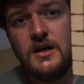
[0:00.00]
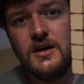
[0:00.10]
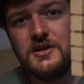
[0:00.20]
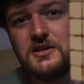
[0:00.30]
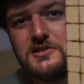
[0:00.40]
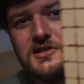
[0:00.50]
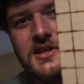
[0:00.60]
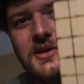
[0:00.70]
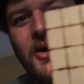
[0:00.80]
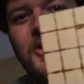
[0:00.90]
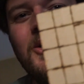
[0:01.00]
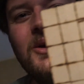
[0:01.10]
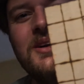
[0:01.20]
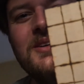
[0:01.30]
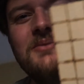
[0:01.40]
You can see
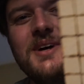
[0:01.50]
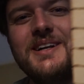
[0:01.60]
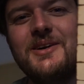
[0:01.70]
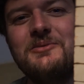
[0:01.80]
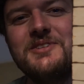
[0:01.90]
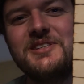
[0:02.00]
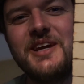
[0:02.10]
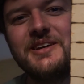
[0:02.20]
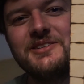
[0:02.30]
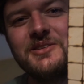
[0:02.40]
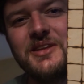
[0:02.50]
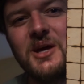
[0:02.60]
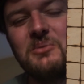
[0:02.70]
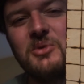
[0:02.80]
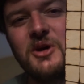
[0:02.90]
all of my little mistakes on
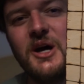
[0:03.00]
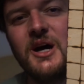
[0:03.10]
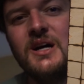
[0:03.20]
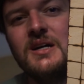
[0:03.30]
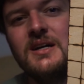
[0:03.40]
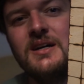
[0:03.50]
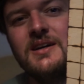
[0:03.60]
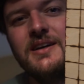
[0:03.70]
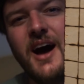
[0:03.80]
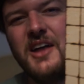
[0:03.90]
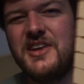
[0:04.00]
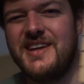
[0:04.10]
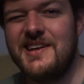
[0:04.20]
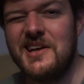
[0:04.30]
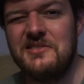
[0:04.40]
there, but I think
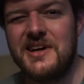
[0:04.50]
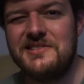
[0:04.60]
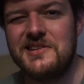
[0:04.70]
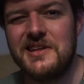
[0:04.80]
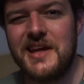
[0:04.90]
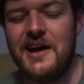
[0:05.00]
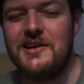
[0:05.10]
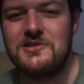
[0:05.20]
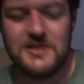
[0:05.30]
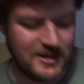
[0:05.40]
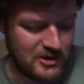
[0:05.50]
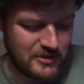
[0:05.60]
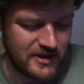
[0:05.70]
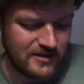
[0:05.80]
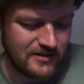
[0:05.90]
it kind of adds to the character a little bit